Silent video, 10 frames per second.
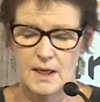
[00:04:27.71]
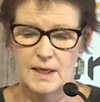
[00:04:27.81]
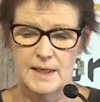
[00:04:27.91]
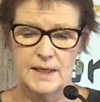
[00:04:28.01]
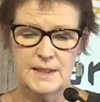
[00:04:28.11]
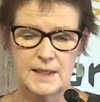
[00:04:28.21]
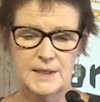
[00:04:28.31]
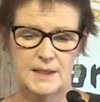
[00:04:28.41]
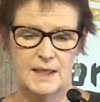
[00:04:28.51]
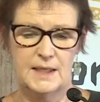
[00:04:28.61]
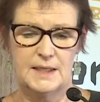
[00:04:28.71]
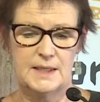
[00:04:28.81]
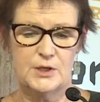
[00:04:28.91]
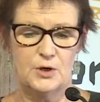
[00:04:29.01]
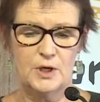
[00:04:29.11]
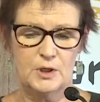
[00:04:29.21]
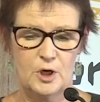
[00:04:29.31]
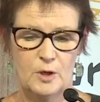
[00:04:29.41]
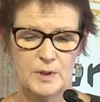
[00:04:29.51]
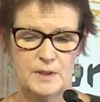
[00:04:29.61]
And at Gathalala, it's not
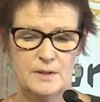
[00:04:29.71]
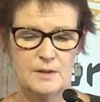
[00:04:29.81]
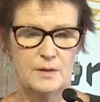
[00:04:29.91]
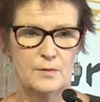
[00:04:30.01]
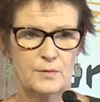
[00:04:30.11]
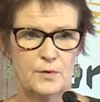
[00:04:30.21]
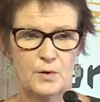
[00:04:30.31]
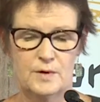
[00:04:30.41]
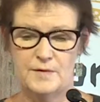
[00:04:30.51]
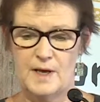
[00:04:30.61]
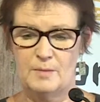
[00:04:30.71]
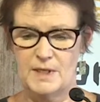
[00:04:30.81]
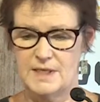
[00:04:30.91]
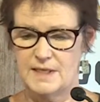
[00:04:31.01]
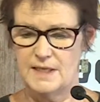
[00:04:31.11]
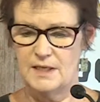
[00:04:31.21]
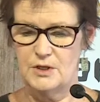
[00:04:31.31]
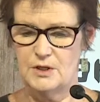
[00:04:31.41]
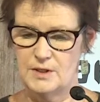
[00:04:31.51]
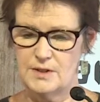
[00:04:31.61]
uncommon for the families and
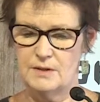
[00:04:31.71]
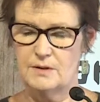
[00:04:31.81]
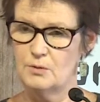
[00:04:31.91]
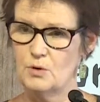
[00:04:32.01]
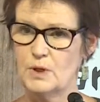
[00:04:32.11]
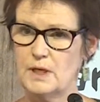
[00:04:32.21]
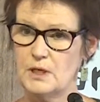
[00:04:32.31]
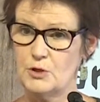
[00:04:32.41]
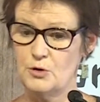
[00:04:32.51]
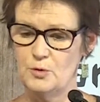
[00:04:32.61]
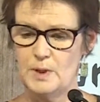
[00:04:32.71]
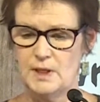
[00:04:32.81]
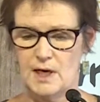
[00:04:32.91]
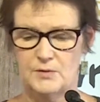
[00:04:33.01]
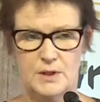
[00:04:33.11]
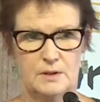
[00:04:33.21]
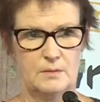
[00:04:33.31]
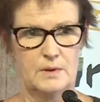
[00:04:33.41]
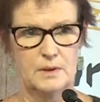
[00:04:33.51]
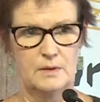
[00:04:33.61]
teachers to all get a troopy after
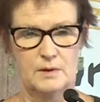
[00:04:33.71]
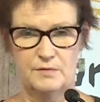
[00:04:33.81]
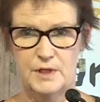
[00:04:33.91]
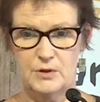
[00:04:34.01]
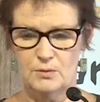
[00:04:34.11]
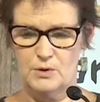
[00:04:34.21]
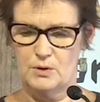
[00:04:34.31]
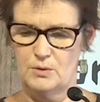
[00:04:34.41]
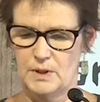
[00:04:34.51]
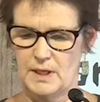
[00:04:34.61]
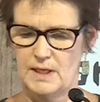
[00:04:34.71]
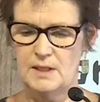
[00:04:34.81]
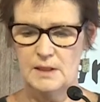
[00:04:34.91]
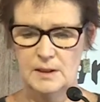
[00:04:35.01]
the official school day